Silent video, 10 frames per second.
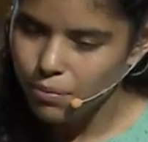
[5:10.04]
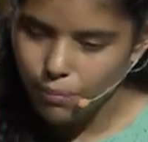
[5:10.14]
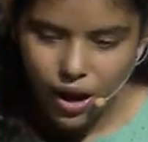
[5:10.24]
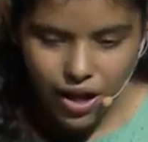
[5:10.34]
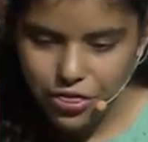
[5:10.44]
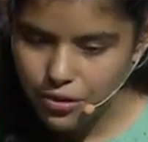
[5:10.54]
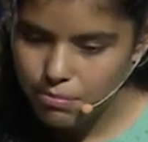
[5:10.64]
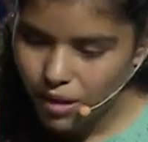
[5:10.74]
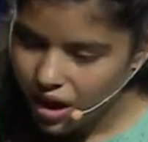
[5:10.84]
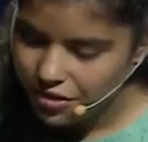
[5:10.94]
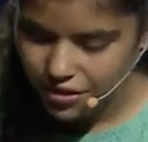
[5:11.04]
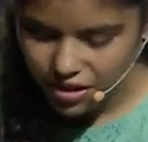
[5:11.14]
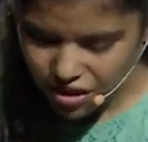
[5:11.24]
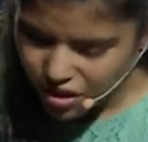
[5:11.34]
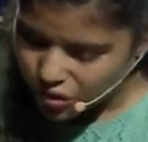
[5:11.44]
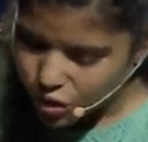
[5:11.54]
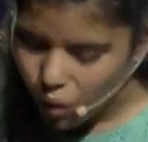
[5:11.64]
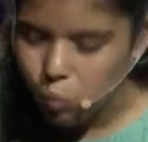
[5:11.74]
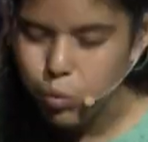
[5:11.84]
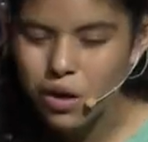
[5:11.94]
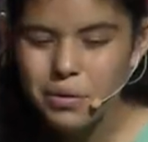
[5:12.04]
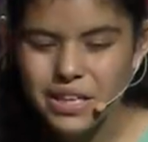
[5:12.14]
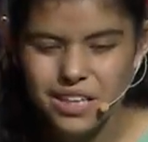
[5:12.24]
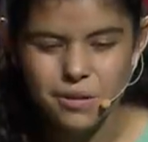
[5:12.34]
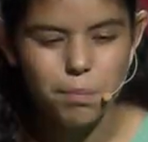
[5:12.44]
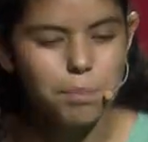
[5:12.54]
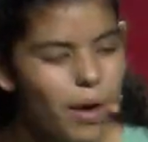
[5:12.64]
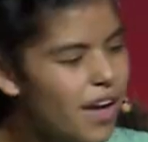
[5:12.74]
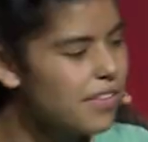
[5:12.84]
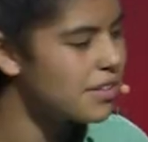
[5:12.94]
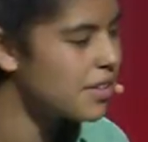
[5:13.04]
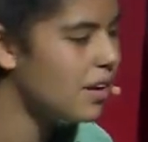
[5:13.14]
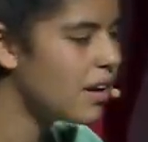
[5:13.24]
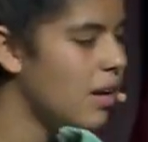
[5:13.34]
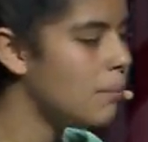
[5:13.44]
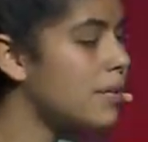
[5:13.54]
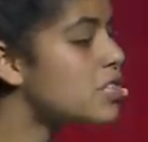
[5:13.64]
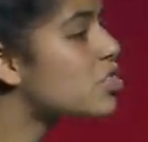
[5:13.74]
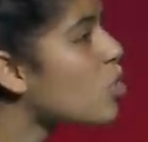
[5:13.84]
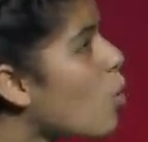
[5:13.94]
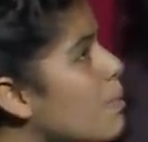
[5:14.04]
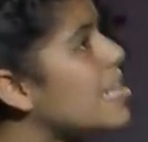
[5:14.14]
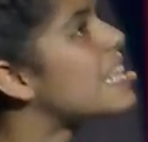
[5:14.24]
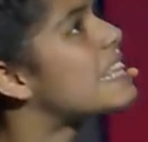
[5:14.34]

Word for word: Martha, Martha, you're worried and bothered by so many